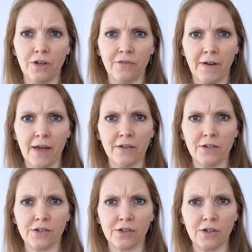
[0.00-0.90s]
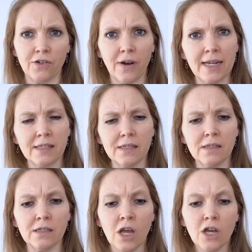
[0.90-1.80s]
your father's good
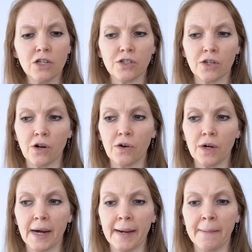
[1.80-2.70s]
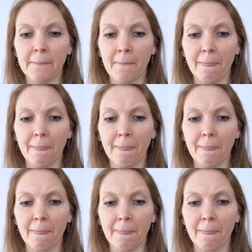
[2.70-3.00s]
graces. So